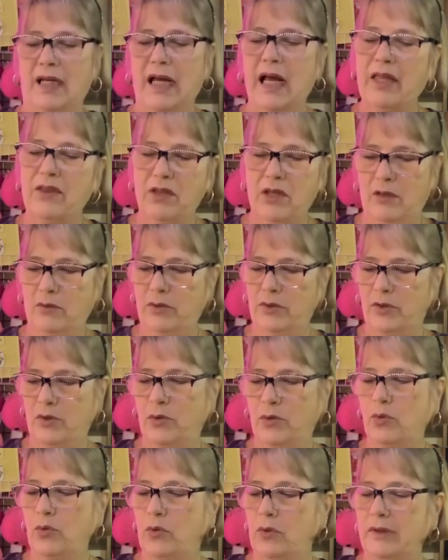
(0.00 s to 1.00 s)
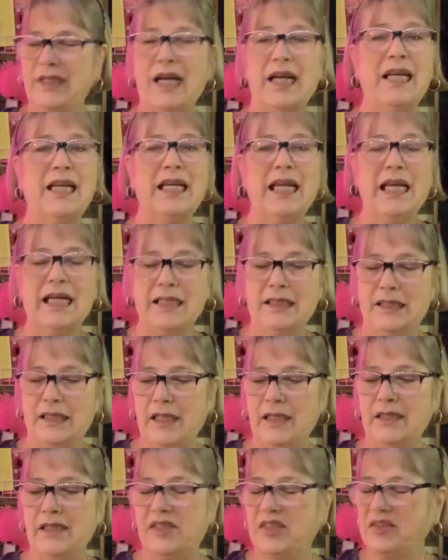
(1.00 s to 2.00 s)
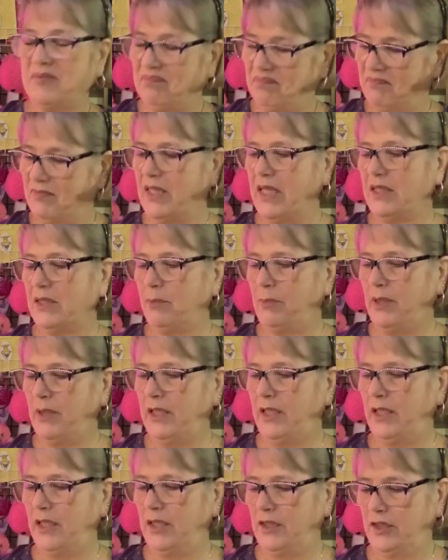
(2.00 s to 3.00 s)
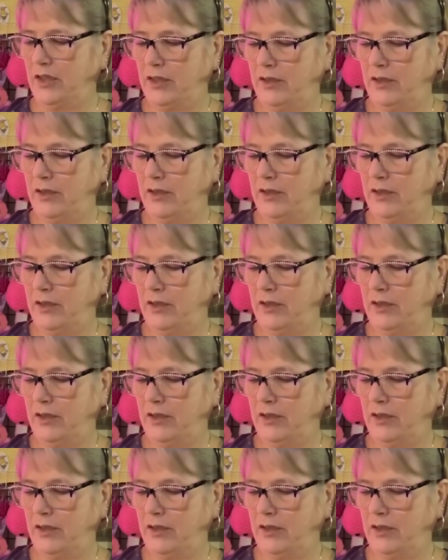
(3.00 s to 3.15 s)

I thought it was cool. 99 cents. Yes, please.